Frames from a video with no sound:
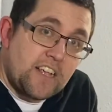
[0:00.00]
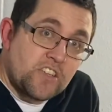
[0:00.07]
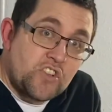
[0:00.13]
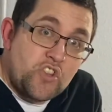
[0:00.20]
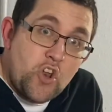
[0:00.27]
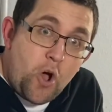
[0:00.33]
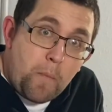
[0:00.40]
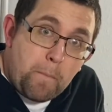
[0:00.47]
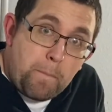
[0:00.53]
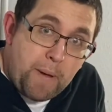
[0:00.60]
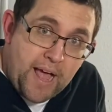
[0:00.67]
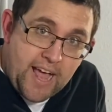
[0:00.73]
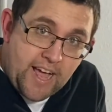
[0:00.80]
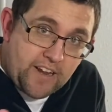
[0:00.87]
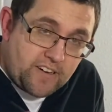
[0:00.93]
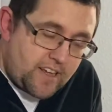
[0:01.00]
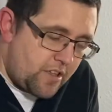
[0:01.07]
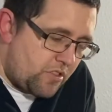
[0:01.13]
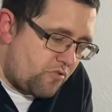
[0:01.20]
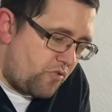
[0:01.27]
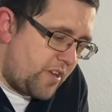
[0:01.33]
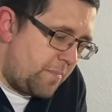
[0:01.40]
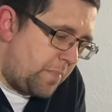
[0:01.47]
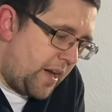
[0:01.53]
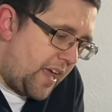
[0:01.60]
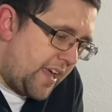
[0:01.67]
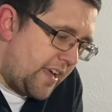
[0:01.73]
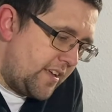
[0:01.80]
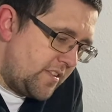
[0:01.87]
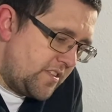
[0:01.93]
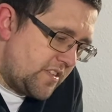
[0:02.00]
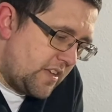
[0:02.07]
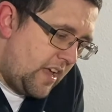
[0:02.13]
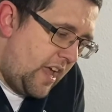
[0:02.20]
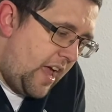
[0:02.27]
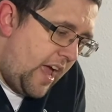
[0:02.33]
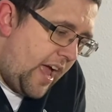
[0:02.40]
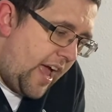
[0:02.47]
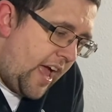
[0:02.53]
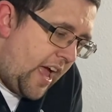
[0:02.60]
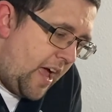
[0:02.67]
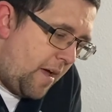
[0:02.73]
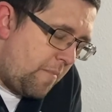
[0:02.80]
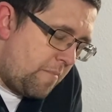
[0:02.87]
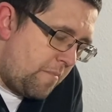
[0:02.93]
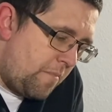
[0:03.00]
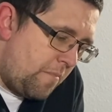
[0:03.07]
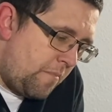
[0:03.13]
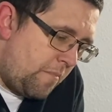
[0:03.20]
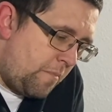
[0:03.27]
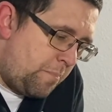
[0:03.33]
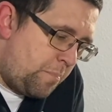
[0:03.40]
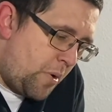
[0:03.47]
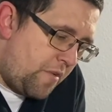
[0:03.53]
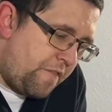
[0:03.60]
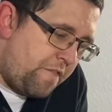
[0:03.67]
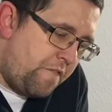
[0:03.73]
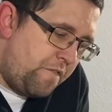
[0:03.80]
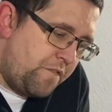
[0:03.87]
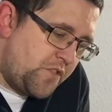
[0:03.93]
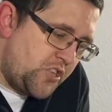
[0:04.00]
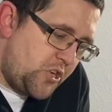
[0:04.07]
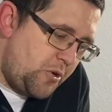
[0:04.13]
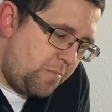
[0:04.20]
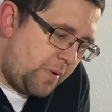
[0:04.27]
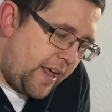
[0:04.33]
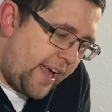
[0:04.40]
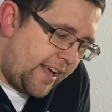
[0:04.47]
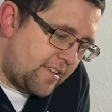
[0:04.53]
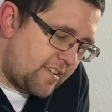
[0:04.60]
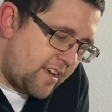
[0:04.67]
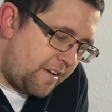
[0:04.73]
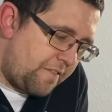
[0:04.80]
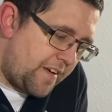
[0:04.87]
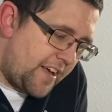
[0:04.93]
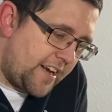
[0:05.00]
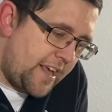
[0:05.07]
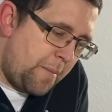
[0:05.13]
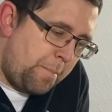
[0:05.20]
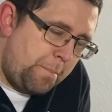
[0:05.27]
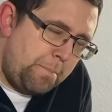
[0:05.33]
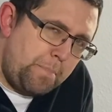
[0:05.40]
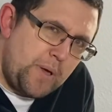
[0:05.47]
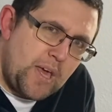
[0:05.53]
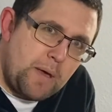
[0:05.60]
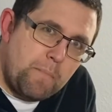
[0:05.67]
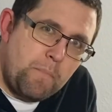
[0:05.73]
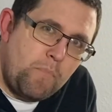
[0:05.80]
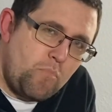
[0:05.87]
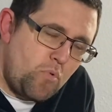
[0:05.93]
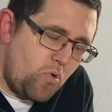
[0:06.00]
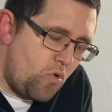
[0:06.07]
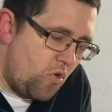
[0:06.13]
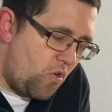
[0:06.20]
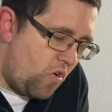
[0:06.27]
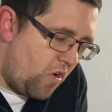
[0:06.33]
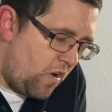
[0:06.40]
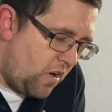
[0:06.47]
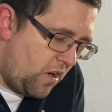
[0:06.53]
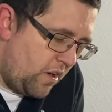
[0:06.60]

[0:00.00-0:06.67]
It's not bad at 3 players, but 2 players I find it a bit more.